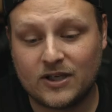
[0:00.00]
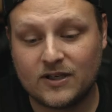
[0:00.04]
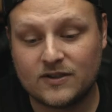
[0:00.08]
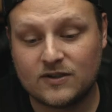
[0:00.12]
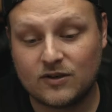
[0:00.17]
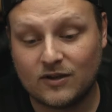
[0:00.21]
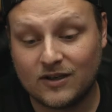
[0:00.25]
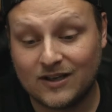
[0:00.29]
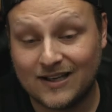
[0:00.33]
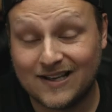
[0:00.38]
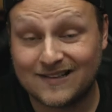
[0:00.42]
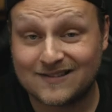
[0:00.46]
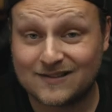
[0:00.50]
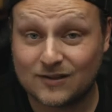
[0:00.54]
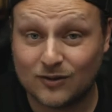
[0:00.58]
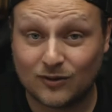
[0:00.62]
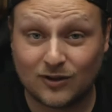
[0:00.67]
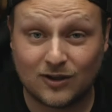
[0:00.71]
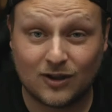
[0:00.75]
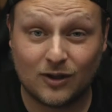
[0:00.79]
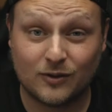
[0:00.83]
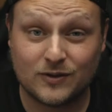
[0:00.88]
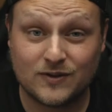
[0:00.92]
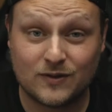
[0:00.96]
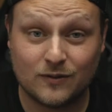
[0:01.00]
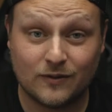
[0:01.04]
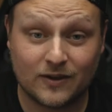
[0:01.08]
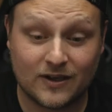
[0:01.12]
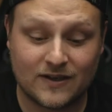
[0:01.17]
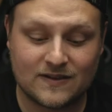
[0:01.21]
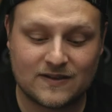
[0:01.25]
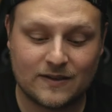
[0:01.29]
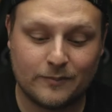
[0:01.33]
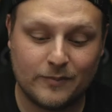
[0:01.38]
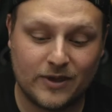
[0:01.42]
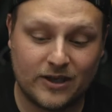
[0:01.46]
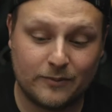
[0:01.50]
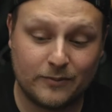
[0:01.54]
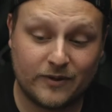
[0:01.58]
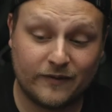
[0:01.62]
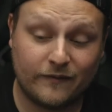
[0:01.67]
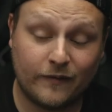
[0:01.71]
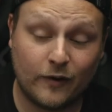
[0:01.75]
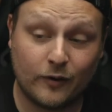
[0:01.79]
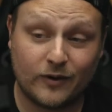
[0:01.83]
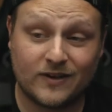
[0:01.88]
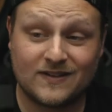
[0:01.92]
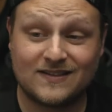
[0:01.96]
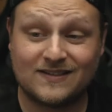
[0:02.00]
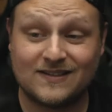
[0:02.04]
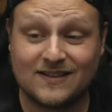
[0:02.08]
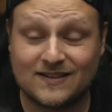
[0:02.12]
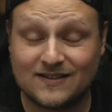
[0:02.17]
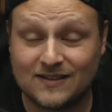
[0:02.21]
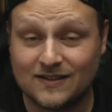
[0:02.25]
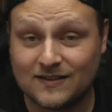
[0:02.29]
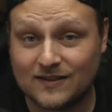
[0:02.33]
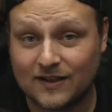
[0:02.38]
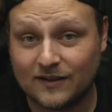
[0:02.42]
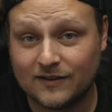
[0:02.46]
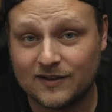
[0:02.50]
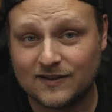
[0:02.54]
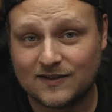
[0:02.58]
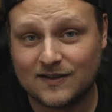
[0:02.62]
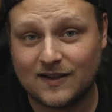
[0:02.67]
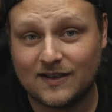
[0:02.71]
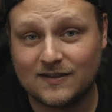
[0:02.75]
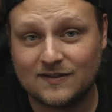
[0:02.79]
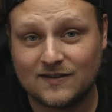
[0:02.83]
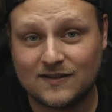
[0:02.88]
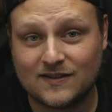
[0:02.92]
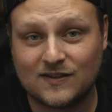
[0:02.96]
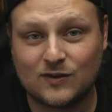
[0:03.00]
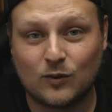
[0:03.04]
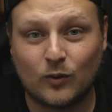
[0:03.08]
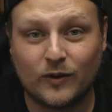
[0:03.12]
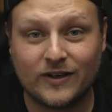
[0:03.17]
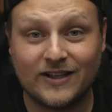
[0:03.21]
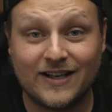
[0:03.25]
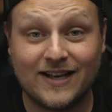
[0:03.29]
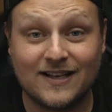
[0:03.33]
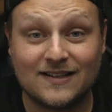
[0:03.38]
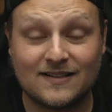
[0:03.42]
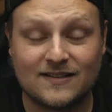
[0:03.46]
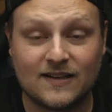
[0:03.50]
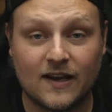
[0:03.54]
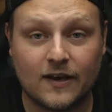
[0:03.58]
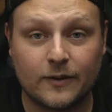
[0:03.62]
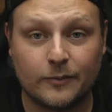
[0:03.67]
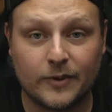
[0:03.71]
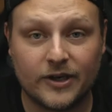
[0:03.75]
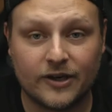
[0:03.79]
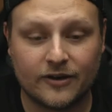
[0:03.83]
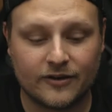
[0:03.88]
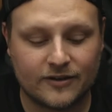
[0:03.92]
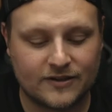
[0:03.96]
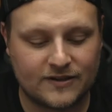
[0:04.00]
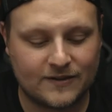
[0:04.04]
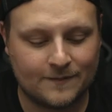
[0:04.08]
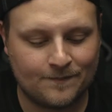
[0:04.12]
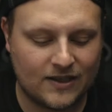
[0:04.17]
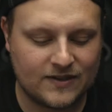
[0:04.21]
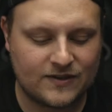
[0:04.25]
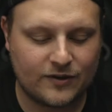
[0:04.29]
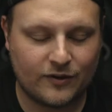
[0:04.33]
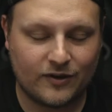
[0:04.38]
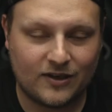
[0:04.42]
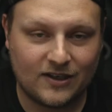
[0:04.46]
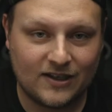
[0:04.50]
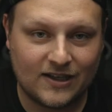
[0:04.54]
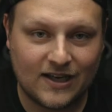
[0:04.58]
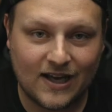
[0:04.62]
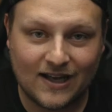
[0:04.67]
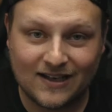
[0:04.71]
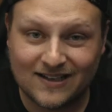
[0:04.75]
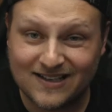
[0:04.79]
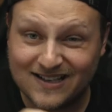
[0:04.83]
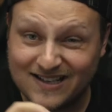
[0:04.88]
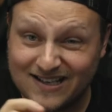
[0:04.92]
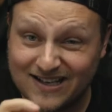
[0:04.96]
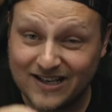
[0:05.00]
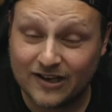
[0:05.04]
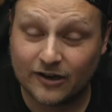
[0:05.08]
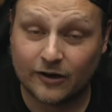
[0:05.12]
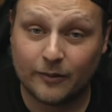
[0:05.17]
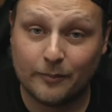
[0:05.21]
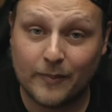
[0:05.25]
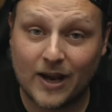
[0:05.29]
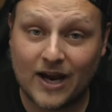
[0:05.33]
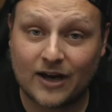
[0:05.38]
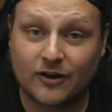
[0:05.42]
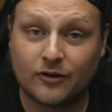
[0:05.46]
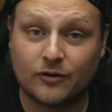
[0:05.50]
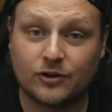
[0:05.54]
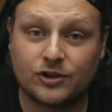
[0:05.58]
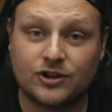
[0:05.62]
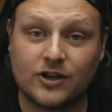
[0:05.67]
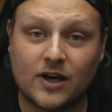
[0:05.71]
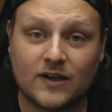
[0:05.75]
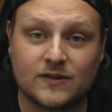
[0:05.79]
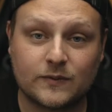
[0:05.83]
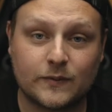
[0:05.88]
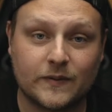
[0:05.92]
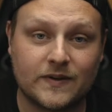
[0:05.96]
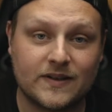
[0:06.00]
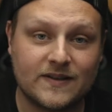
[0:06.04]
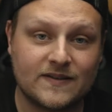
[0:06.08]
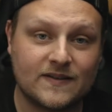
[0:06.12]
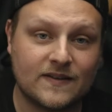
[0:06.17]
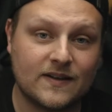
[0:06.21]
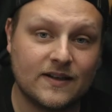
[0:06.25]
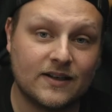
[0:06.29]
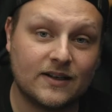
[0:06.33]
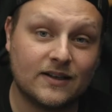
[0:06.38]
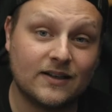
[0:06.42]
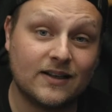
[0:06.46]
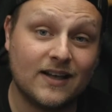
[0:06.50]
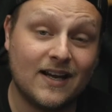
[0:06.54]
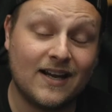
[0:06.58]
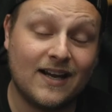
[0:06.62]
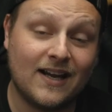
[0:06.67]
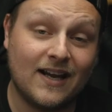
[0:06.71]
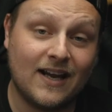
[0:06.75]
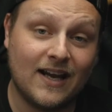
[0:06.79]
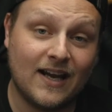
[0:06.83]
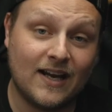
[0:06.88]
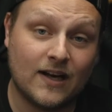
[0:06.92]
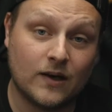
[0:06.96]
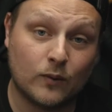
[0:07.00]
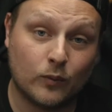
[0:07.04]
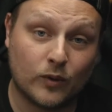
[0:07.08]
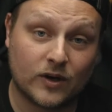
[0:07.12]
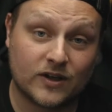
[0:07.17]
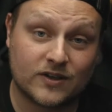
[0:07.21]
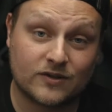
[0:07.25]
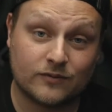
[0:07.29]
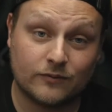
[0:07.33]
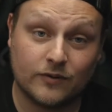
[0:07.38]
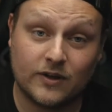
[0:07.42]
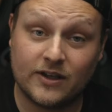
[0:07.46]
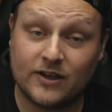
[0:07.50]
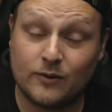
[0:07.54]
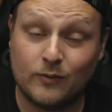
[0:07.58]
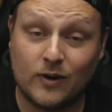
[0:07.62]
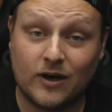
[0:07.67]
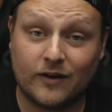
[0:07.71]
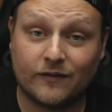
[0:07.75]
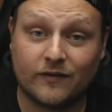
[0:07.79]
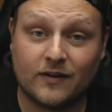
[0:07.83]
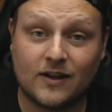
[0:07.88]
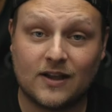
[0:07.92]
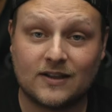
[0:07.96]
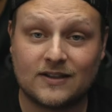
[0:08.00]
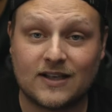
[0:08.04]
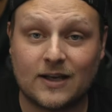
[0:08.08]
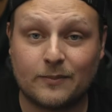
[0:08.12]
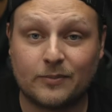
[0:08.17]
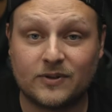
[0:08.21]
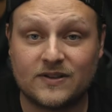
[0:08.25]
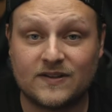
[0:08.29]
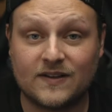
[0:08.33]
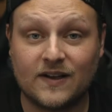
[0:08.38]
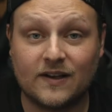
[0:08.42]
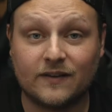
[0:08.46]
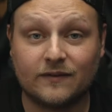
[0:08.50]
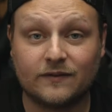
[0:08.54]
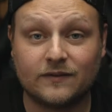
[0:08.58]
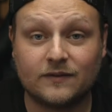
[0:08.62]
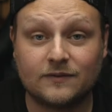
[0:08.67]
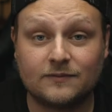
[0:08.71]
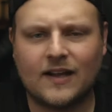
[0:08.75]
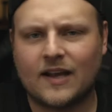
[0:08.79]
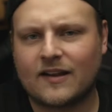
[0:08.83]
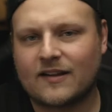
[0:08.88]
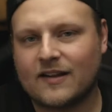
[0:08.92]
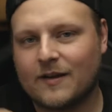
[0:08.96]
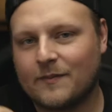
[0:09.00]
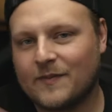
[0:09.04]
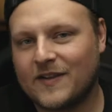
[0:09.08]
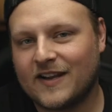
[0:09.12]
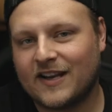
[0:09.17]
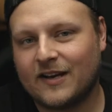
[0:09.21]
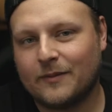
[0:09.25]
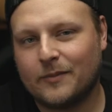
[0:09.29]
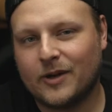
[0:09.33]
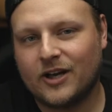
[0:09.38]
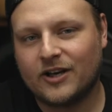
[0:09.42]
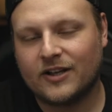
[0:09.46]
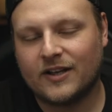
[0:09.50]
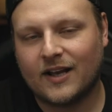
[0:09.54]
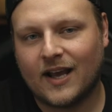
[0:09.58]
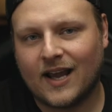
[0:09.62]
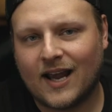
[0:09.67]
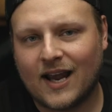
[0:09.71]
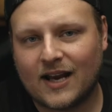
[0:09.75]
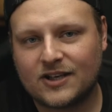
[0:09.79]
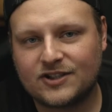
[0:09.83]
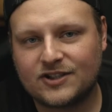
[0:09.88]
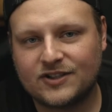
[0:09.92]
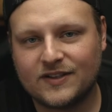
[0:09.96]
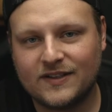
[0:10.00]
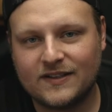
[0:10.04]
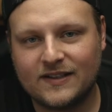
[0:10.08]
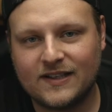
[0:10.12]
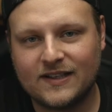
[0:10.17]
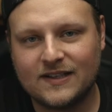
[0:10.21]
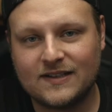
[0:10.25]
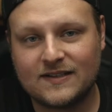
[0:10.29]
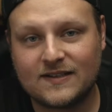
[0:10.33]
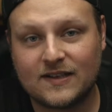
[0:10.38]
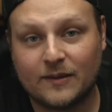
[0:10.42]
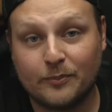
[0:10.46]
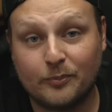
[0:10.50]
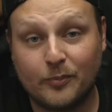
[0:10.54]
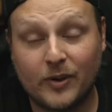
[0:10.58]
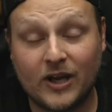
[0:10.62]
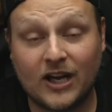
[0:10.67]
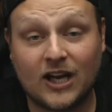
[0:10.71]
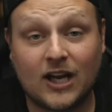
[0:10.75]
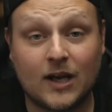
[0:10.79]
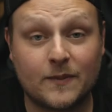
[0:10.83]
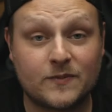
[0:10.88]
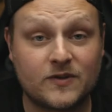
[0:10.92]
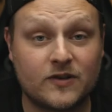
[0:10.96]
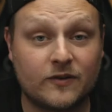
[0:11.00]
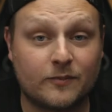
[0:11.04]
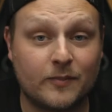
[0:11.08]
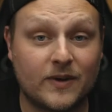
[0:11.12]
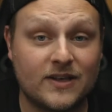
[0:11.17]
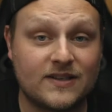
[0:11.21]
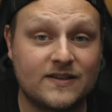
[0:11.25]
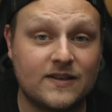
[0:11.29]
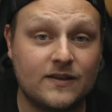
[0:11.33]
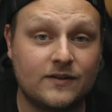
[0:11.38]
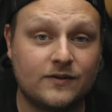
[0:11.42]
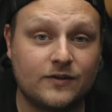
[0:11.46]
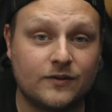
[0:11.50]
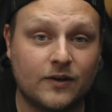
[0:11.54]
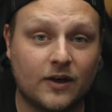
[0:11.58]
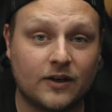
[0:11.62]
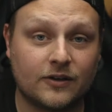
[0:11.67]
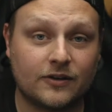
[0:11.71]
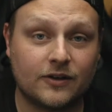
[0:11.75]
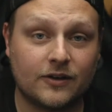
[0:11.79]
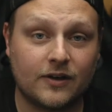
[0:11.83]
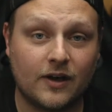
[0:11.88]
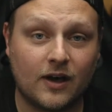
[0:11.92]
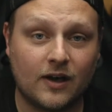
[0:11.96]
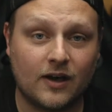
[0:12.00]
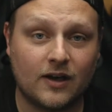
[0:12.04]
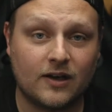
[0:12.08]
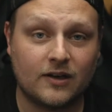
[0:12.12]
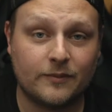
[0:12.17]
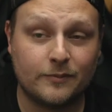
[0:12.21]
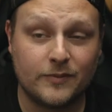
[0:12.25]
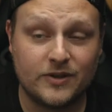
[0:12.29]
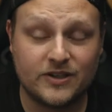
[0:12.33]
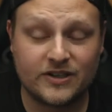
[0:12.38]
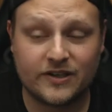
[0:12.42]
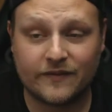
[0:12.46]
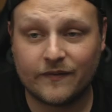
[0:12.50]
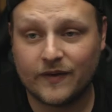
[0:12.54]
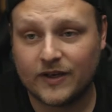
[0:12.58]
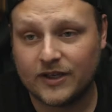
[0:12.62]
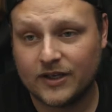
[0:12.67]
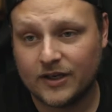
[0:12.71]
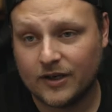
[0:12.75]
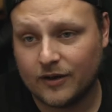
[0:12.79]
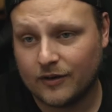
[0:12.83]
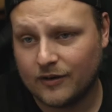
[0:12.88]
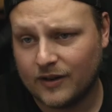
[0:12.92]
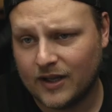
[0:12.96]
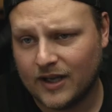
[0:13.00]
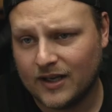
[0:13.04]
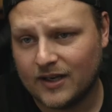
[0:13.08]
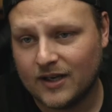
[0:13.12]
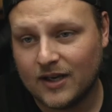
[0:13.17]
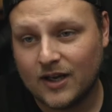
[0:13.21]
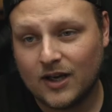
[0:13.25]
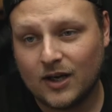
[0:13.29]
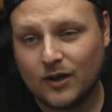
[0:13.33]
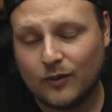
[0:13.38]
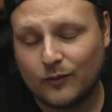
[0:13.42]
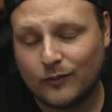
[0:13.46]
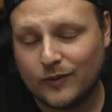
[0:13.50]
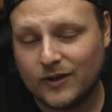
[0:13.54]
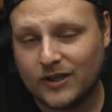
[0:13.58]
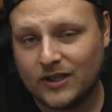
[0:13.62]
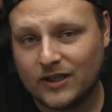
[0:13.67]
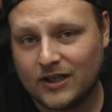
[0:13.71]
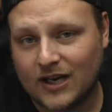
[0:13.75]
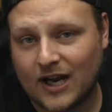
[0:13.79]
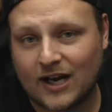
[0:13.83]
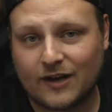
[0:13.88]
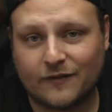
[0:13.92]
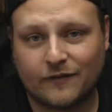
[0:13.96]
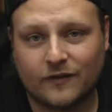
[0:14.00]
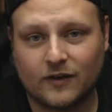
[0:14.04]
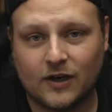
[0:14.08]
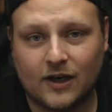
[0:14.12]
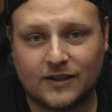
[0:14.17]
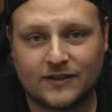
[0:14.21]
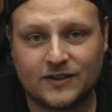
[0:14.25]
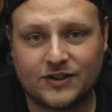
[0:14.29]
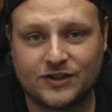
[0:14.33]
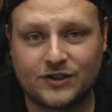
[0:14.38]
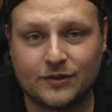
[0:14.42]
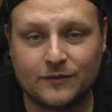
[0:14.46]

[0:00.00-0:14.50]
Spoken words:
because you can get so close to it, because the minimum focus distance on this lens is 28 centimeters. And so you can get near macro shots with this thing, and it works really well for that type of stuff. Now that I'm thinking about it, I actually did some pickups with my C200 on a music video that we kind of forgot to